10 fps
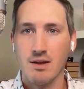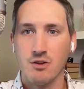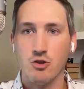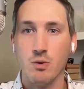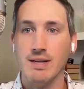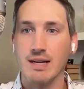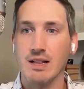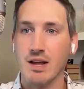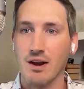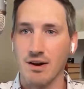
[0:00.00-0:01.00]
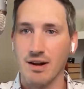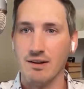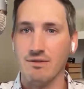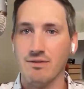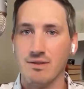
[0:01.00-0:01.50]
to a
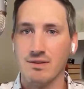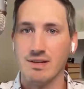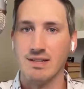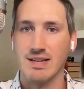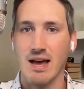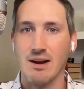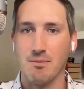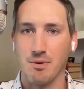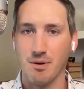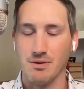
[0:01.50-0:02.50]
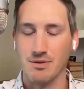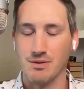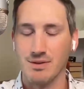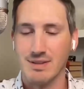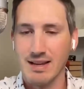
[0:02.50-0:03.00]
declarative design approach.
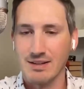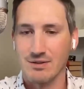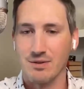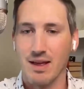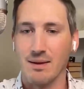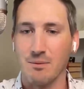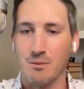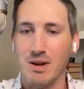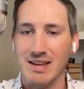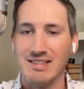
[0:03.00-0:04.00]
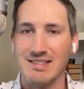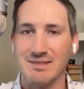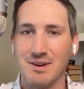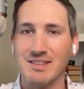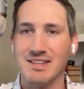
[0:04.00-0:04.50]
So take us through that. Like, what
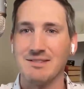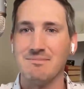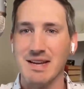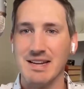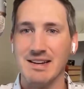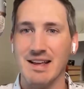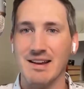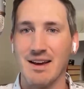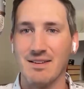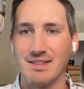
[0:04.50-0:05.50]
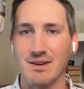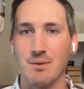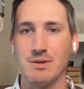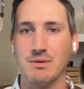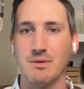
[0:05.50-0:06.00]
does this mean and how is this going to